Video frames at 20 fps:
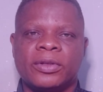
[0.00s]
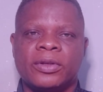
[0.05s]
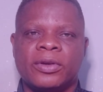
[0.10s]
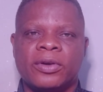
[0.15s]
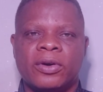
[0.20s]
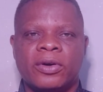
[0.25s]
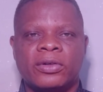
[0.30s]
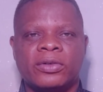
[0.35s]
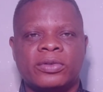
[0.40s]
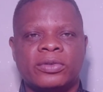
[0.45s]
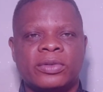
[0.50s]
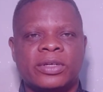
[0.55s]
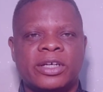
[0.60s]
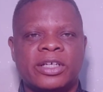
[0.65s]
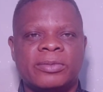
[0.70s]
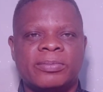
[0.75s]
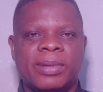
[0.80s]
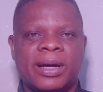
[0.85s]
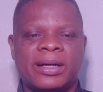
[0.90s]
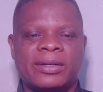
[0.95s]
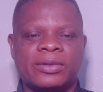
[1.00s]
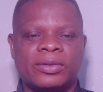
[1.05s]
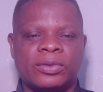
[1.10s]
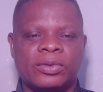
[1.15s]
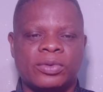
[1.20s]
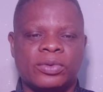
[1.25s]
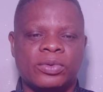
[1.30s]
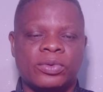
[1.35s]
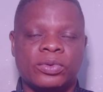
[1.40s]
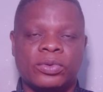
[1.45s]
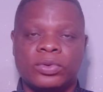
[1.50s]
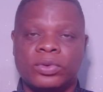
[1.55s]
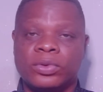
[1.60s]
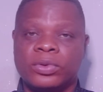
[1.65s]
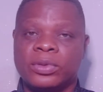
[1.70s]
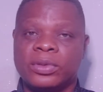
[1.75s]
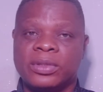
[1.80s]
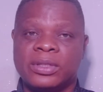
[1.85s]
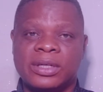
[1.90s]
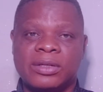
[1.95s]
call students back to school
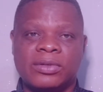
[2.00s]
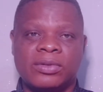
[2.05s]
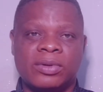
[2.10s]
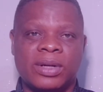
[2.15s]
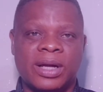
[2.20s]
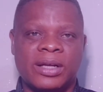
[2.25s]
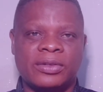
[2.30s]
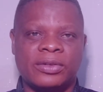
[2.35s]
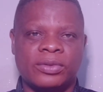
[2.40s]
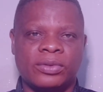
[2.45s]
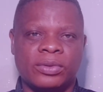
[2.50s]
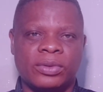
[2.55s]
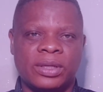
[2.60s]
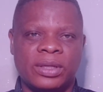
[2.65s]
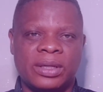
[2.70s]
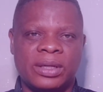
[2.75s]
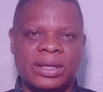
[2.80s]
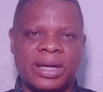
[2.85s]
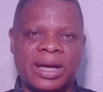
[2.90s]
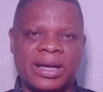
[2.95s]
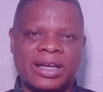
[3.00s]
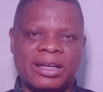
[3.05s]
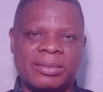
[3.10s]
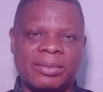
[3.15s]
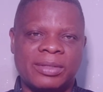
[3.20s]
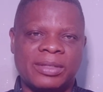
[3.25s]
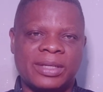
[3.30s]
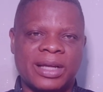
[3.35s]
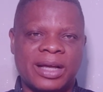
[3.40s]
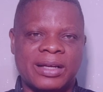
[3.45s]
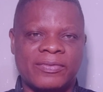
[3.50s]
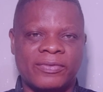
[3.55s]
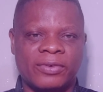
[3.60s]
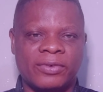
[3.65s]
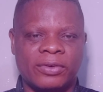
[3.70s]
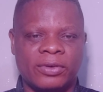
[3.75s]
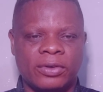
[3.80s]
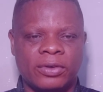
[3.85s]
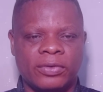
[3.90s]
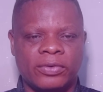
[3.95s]
to settle ASU, the Academic Staff
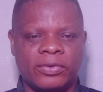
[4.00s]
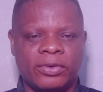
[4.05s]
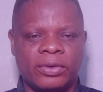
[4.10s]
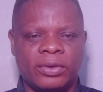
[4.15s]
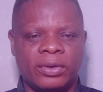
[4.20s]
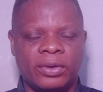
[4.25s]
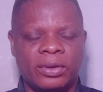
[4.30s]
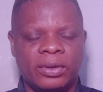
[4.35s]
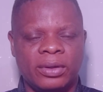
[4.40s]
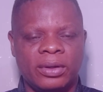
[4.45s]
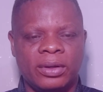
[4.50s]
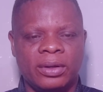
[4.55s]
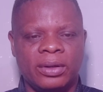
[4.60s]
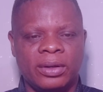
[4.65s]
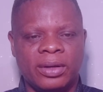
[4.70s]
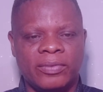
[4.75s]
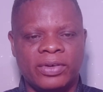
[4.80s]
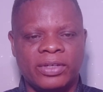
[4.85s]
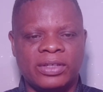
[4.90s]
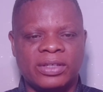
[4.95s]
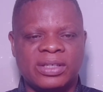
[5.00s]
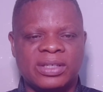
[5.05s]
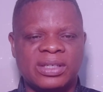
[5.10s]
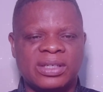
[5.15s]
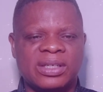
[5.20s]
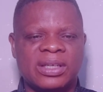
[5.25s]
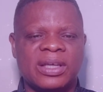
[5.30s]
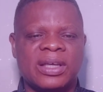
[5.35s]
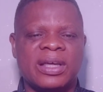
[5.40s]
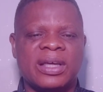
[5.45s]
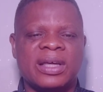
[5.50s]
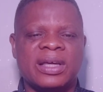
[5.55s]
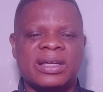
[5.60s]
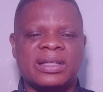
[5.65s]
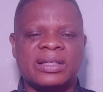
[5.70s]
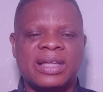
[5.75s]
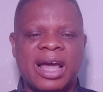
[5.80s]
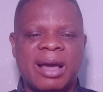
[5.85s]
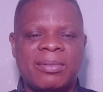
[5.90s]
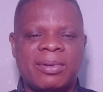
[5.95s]
Union of Universities.
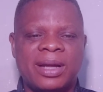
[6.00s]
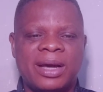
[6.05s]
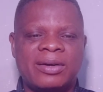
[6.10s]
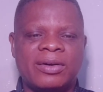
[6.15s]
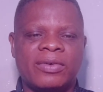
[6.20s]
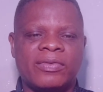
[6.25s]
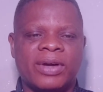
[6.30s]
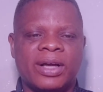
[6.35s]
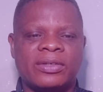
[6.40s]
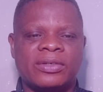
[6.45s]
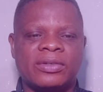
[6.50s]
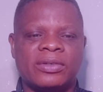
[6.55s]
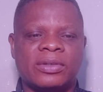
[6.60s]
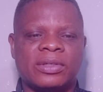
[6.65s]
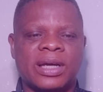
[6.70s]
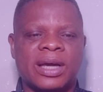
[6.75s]
Timeline of ASU